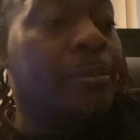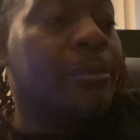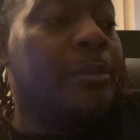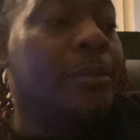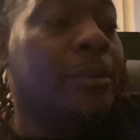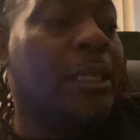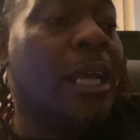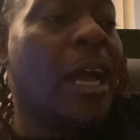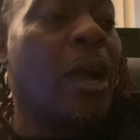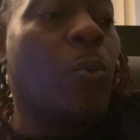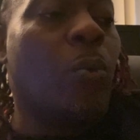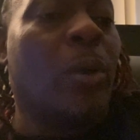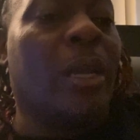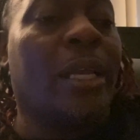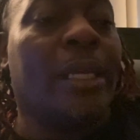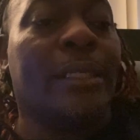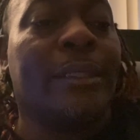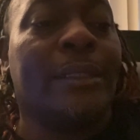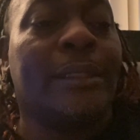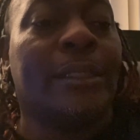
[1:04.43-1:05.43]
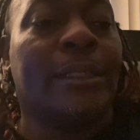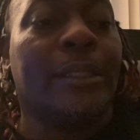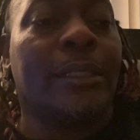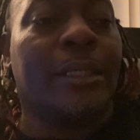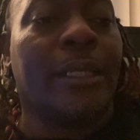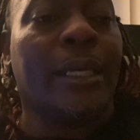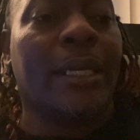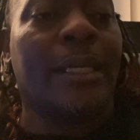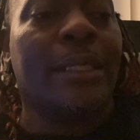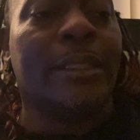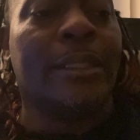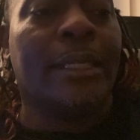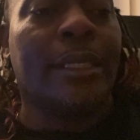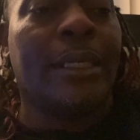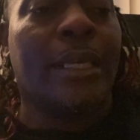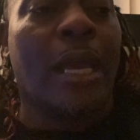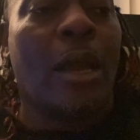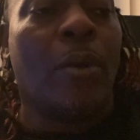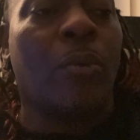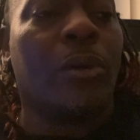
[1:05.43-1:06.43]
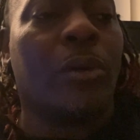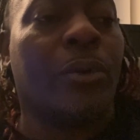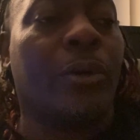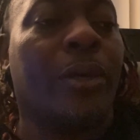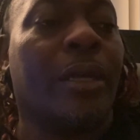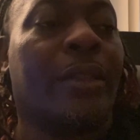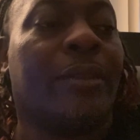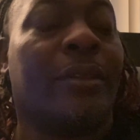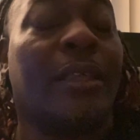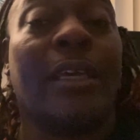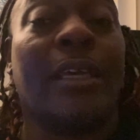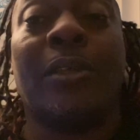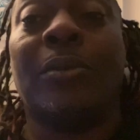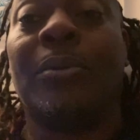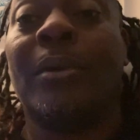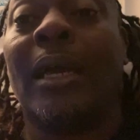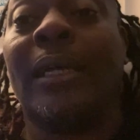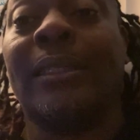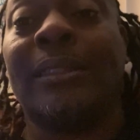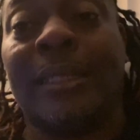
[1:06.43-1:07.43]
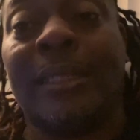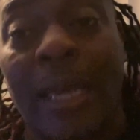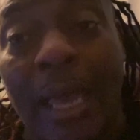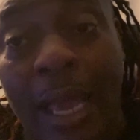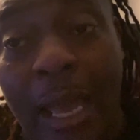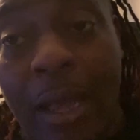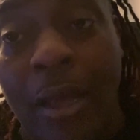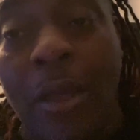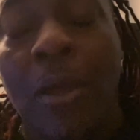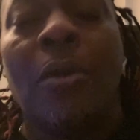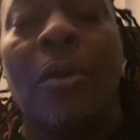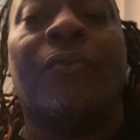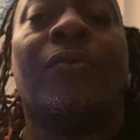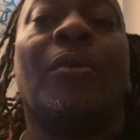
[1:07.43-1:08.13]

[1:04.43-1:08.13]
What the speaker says: Not waiting until the end of the year. I want to go ahead and thank you guys now for